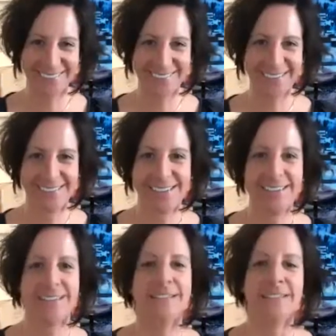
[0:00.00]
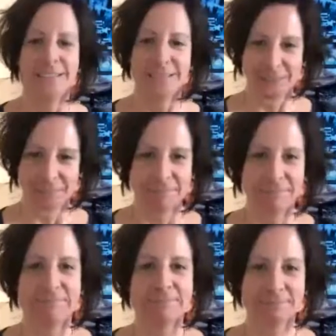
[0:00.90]
when it comes to Cabernet
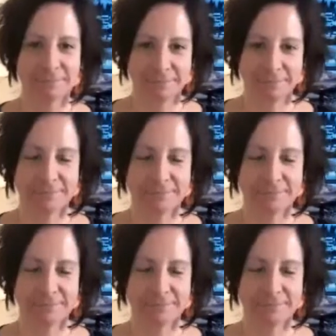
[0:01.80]
Sauvignon in the world.